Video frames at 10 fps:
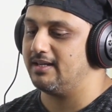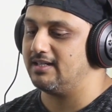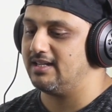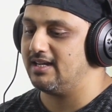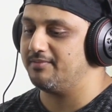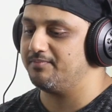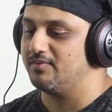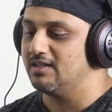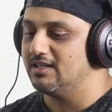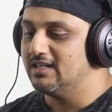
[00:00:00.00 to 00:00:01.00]
it, yeah.
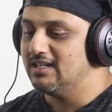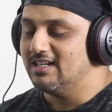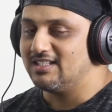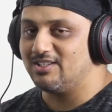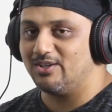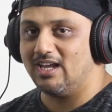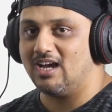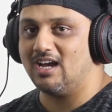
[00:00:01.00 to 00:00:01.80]
So yeah,